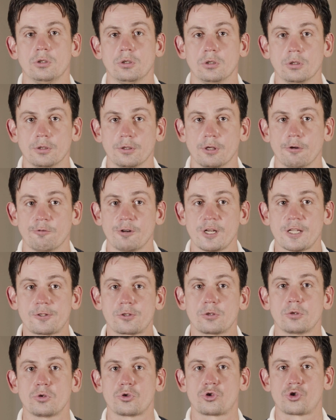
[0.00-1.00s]
on
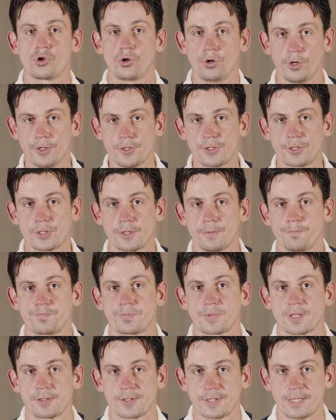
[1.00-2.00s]
restaurant choice
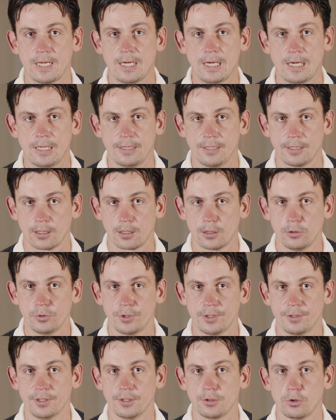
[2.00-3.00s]
side
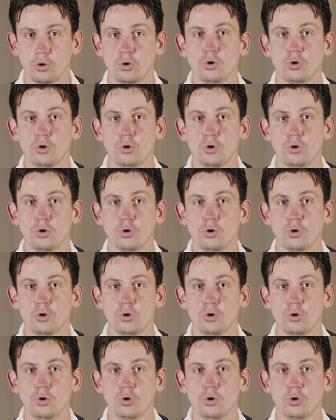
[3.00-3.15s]
included that